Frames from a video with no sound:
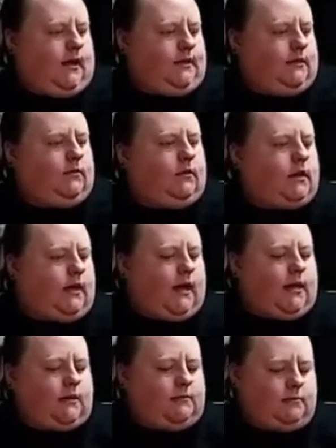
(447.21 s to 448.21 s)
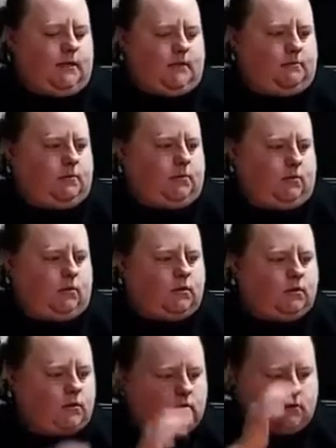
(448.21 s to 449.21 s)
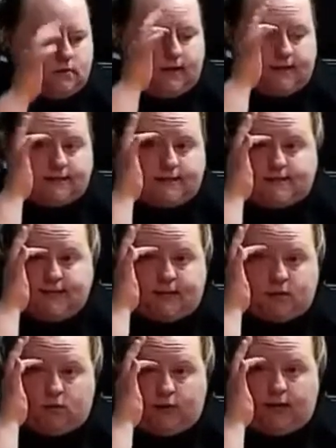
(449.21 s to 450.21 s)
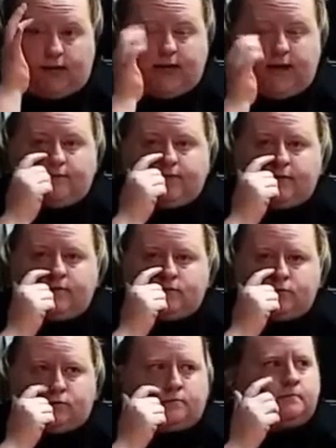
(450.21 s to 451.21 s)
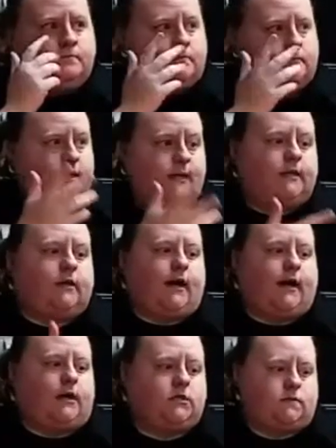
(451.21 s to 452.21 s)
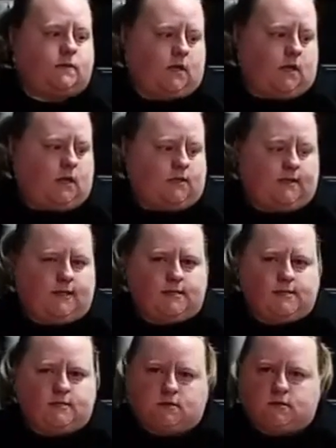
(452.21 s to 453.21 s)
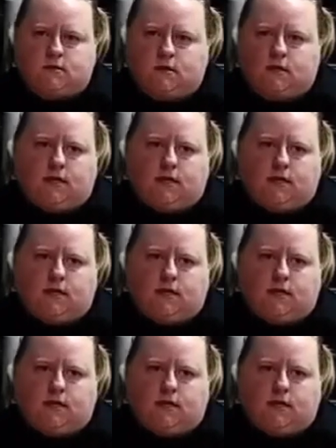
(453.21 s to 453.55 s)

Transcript: I know a lot of people like to decorate every room in their house for the holidays.